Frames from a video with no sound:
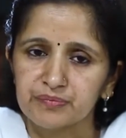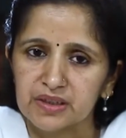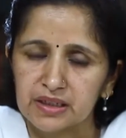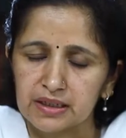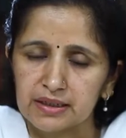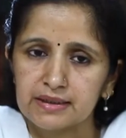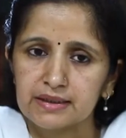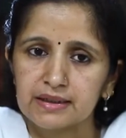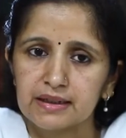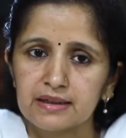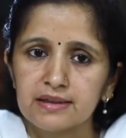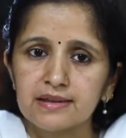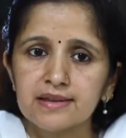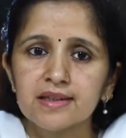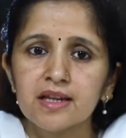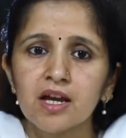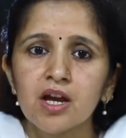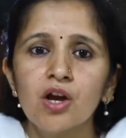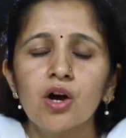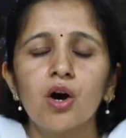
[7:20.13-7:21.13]
It tells
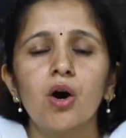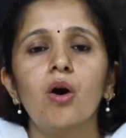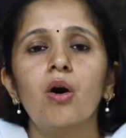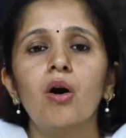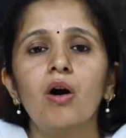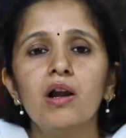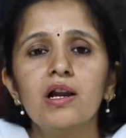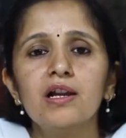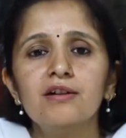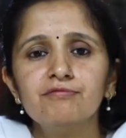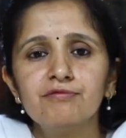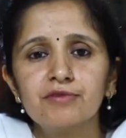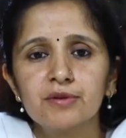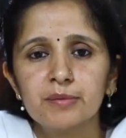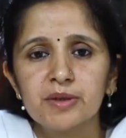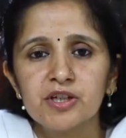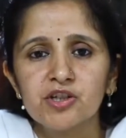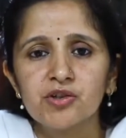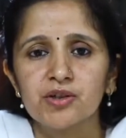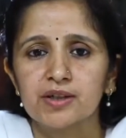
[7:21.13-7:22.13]
all
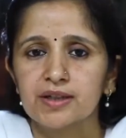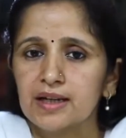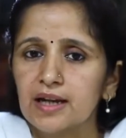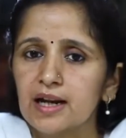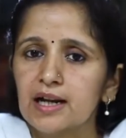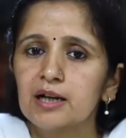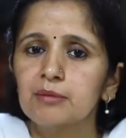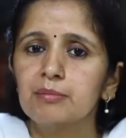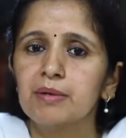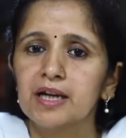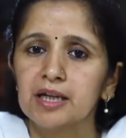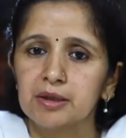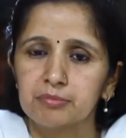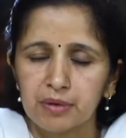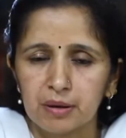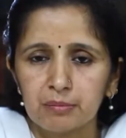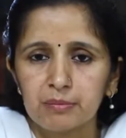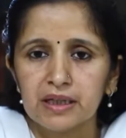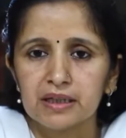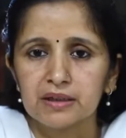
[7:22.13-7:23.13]
information held by a
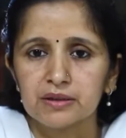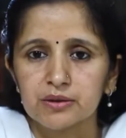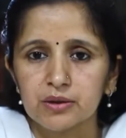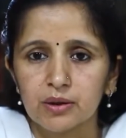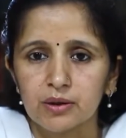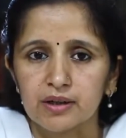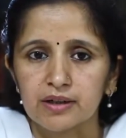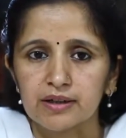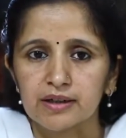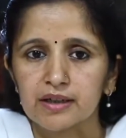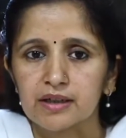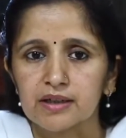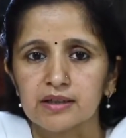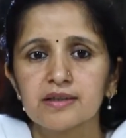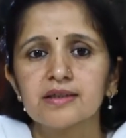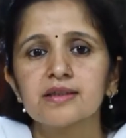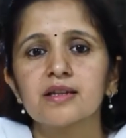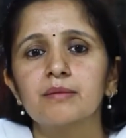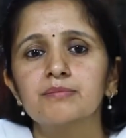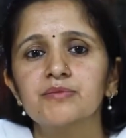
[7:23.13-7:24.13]
public authority
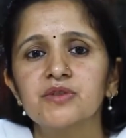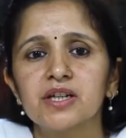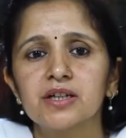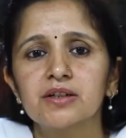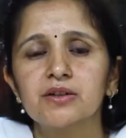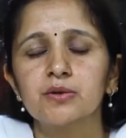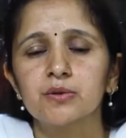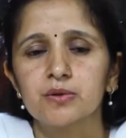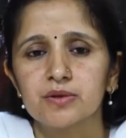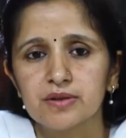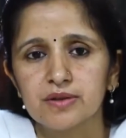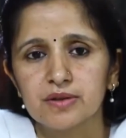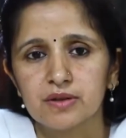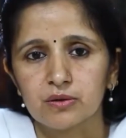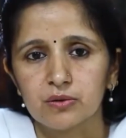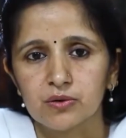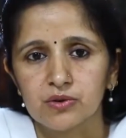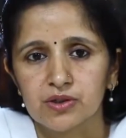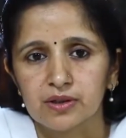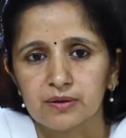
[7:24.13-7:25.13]
is subject to
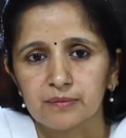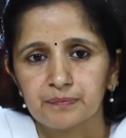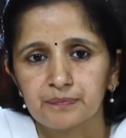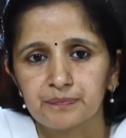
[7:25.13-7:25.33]
disclosure.